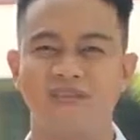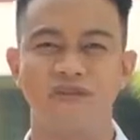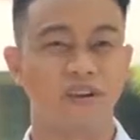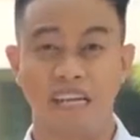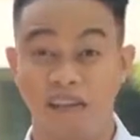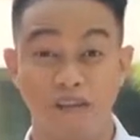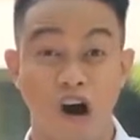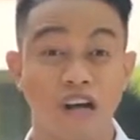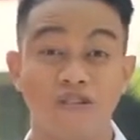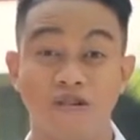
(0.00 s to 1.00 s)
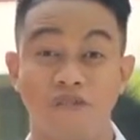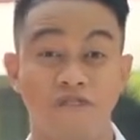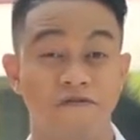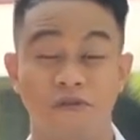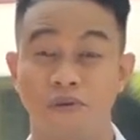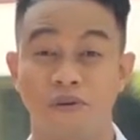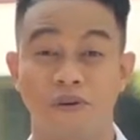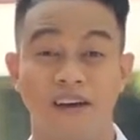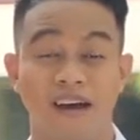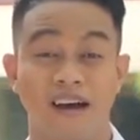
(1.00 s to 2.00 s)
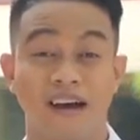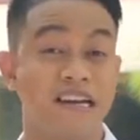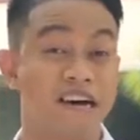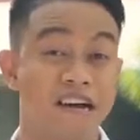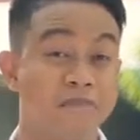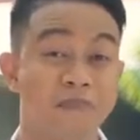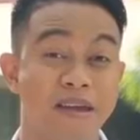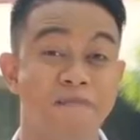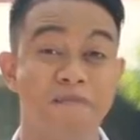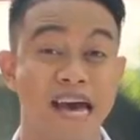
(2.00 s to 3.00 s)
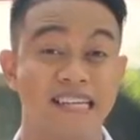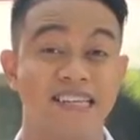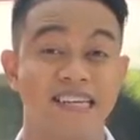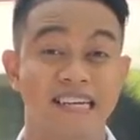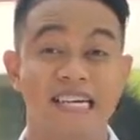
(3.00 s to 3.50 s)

Dirty laundry on the floor, an unmade bed,